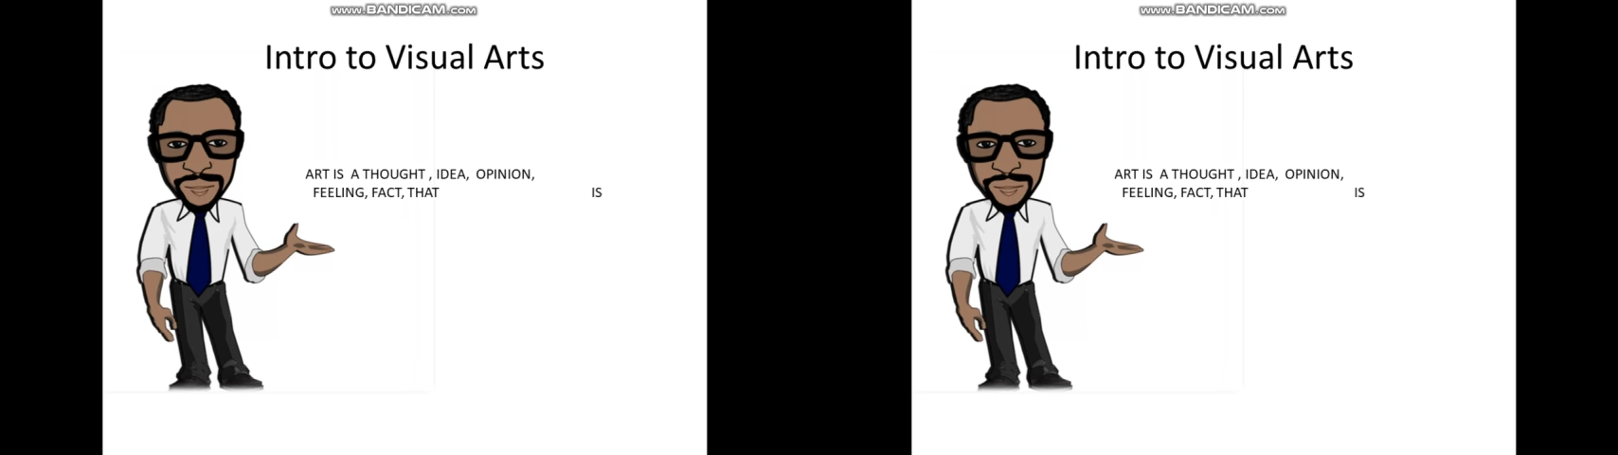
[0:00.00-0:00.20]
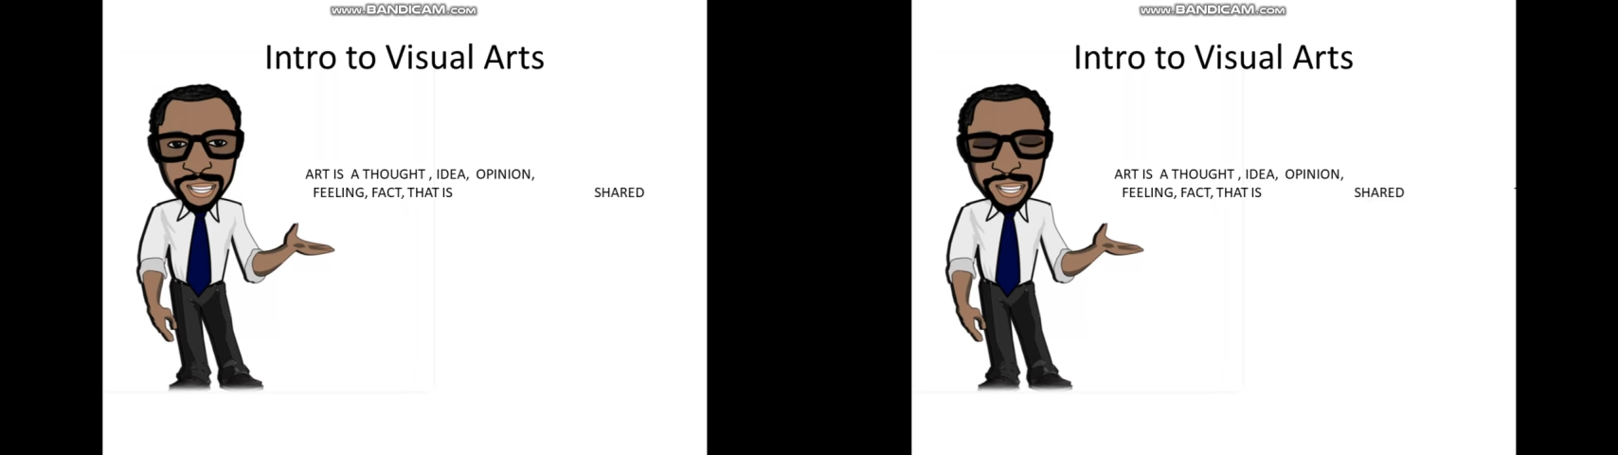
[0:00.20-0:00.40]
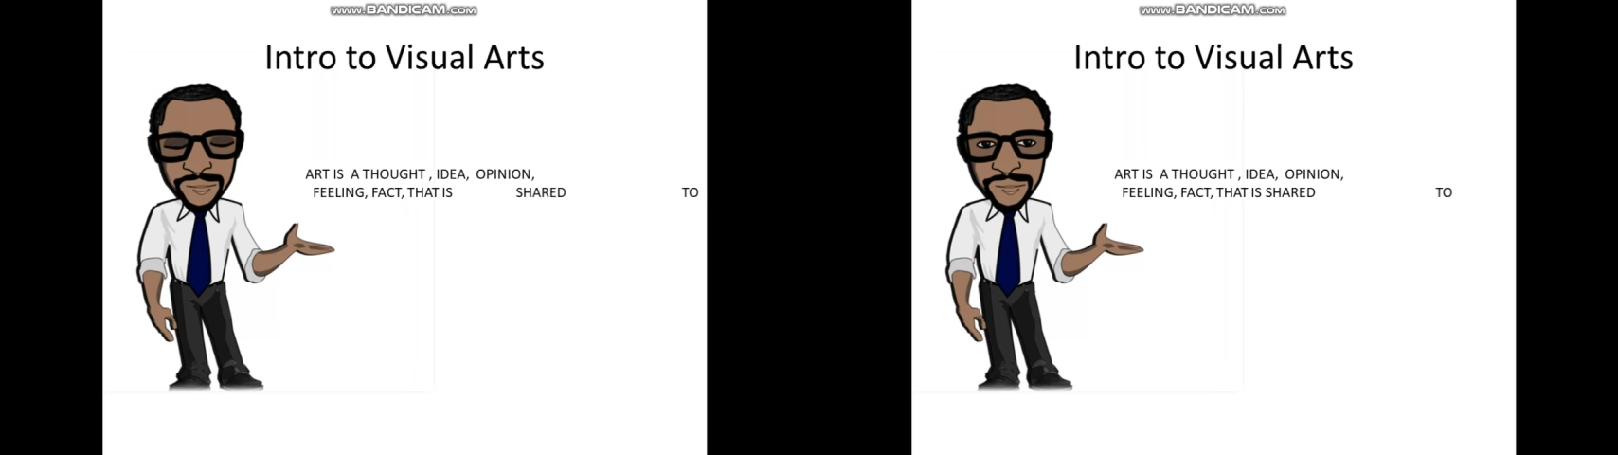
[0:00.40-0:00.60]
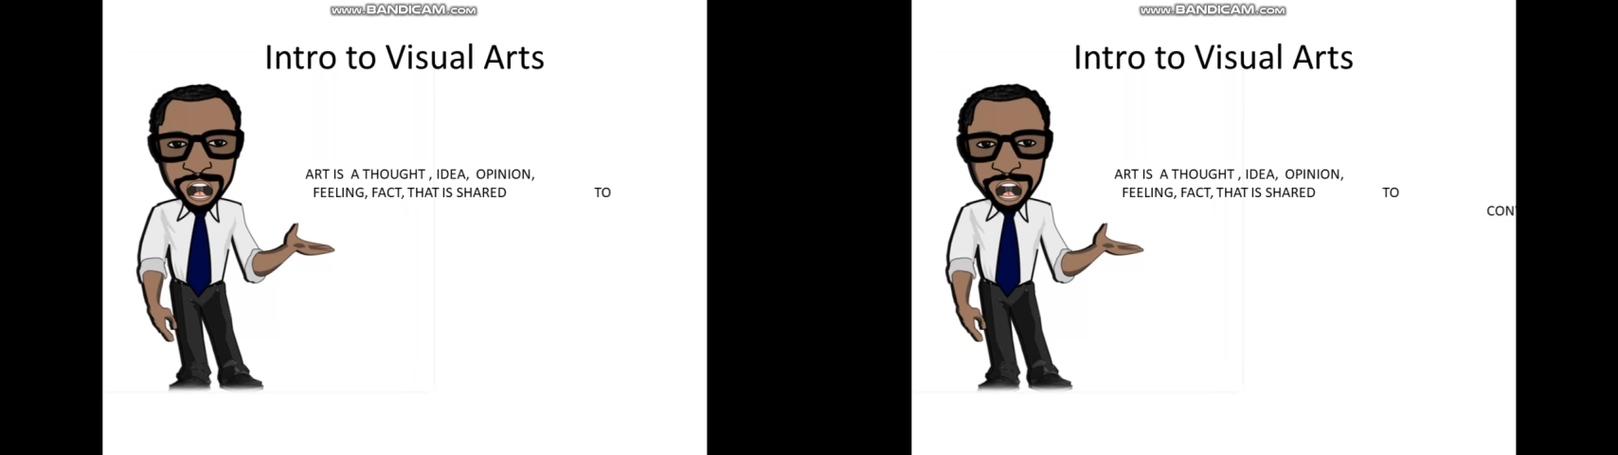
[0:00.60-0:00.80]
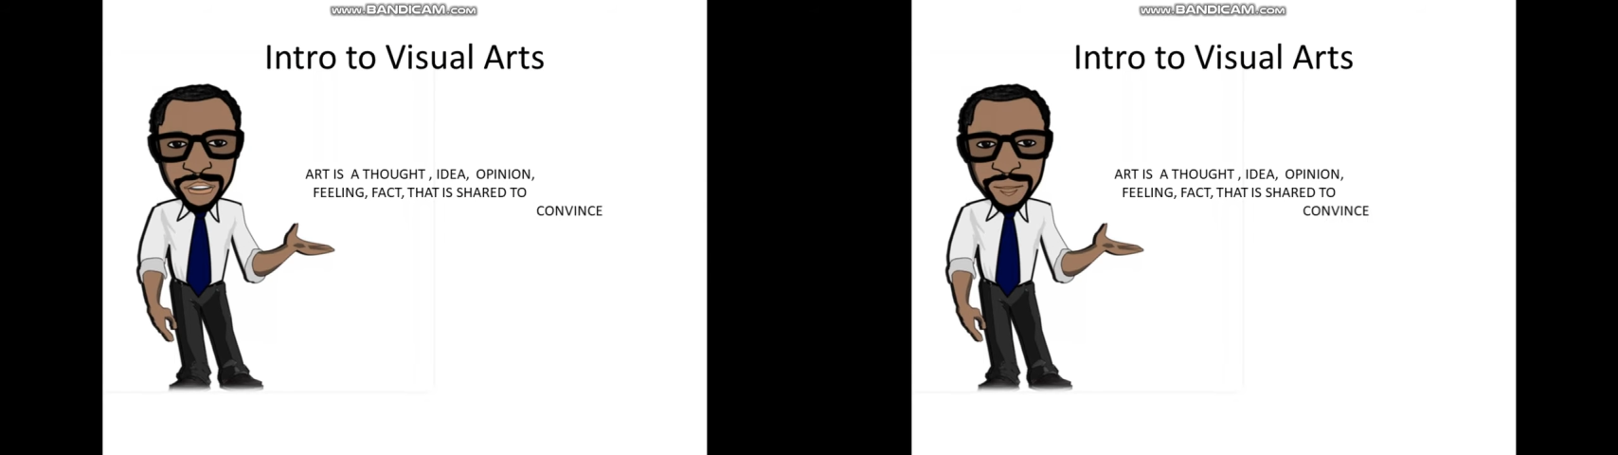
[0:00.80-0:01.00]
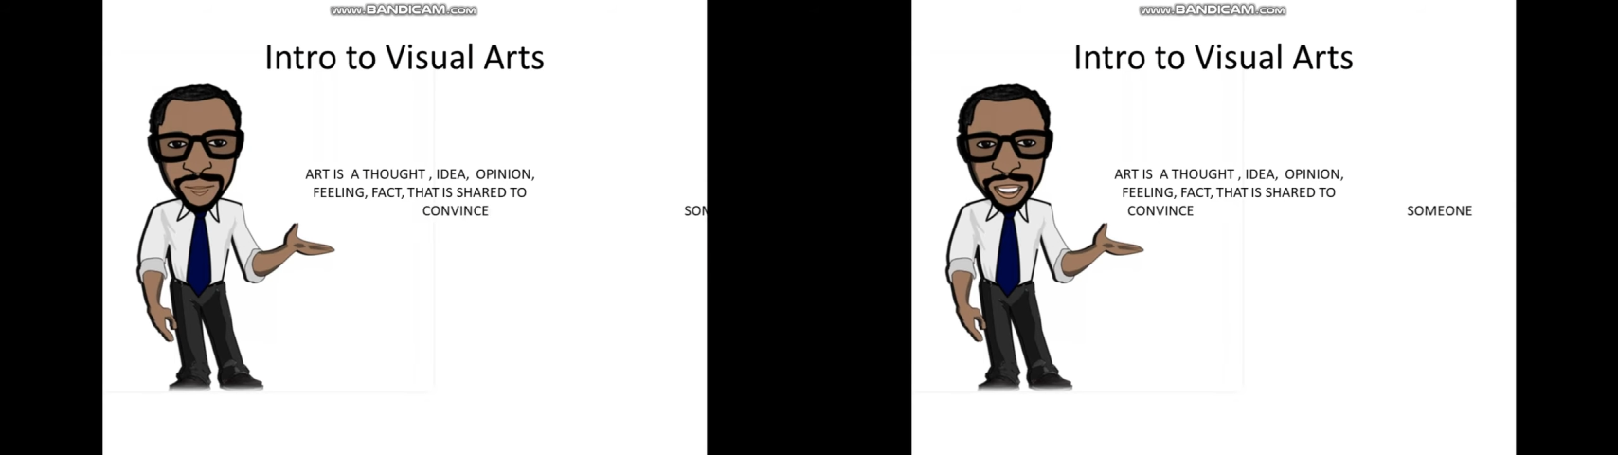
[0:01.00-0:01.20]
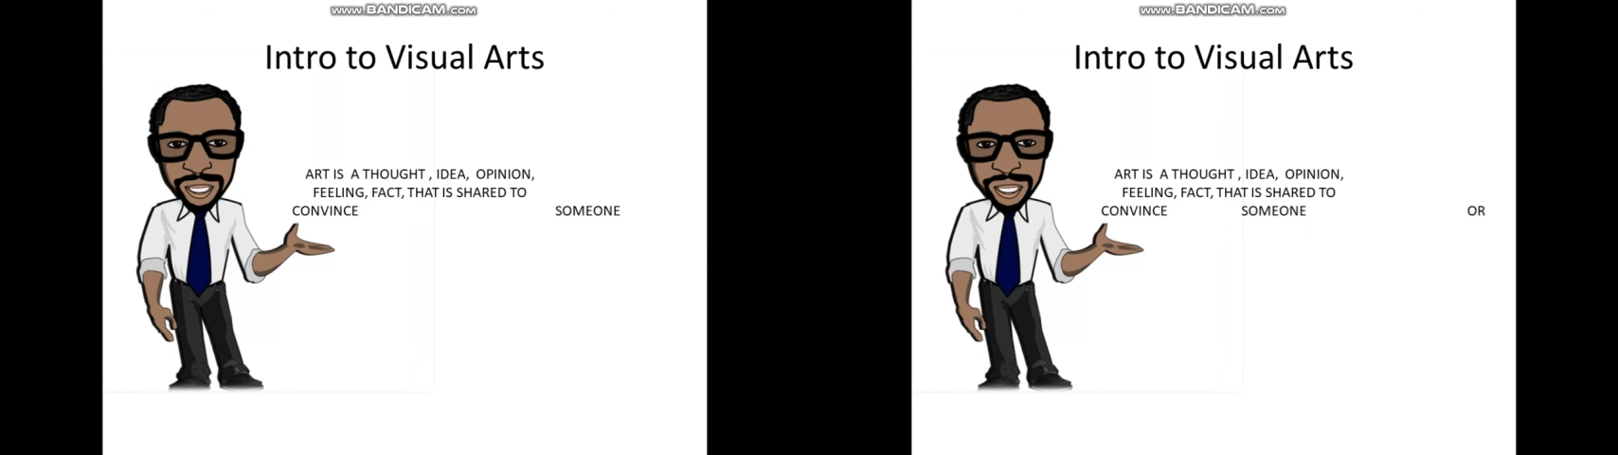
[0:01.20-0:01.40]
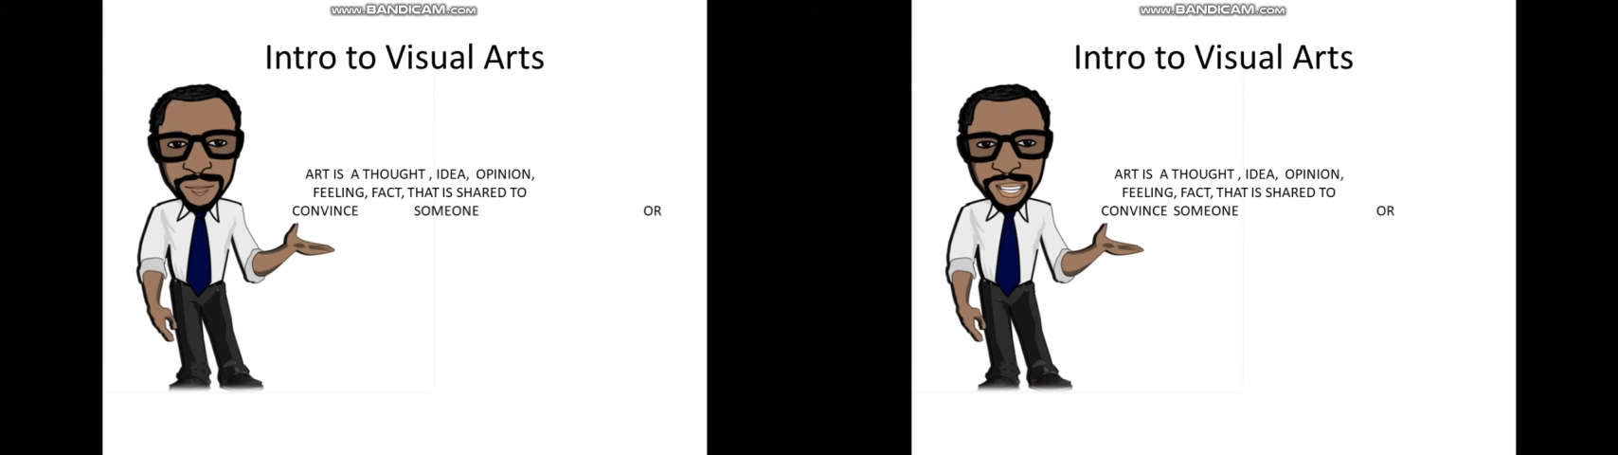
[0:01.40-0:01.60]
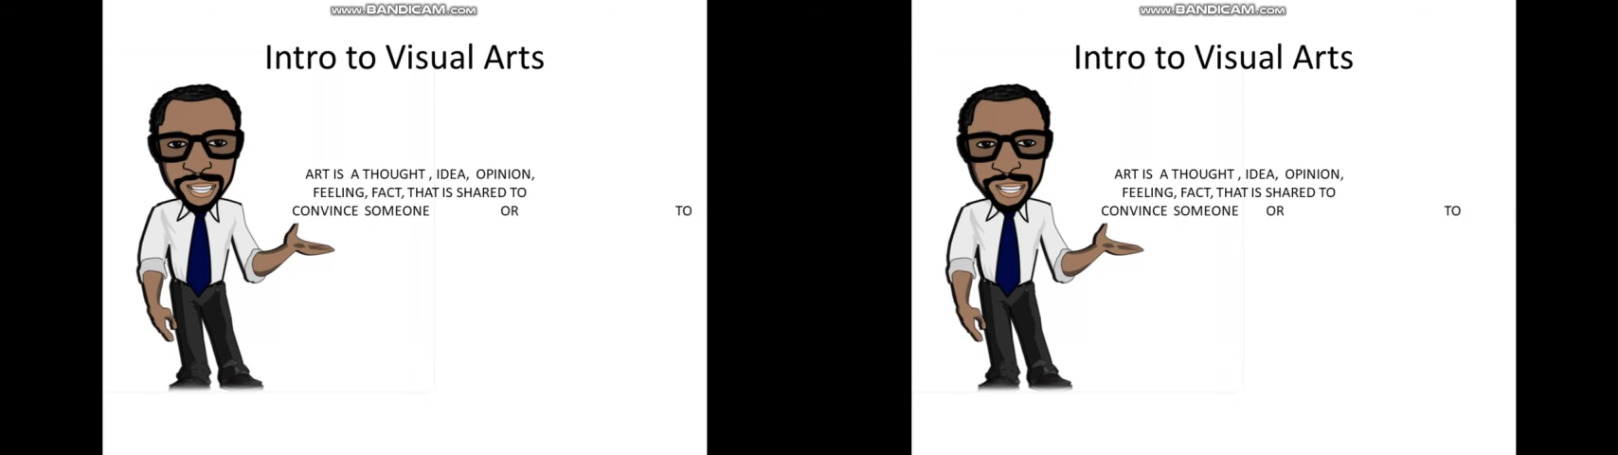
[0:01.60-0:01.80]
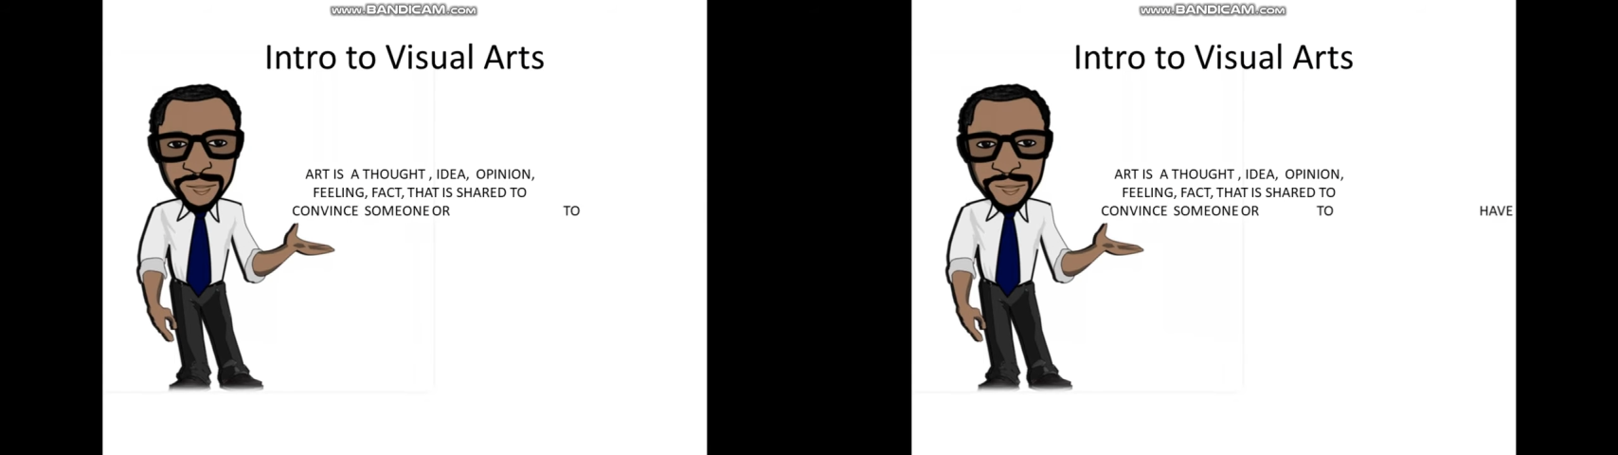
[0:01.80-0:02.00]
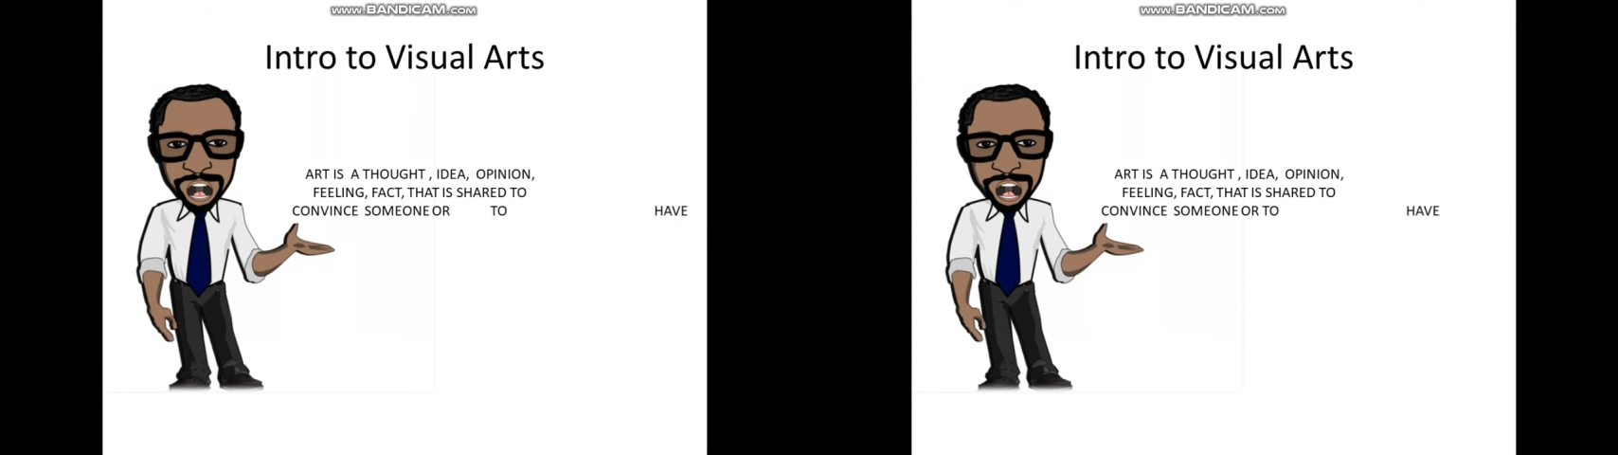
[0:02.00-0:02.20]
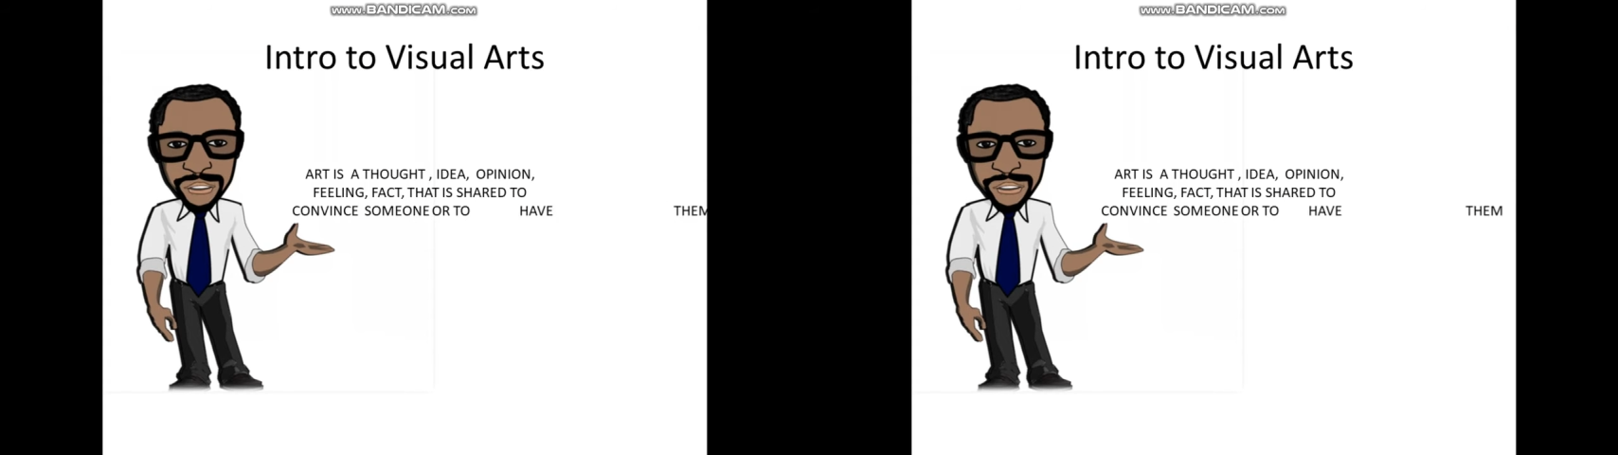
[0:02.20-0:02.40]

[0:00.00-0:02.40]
an opinion, a feeling,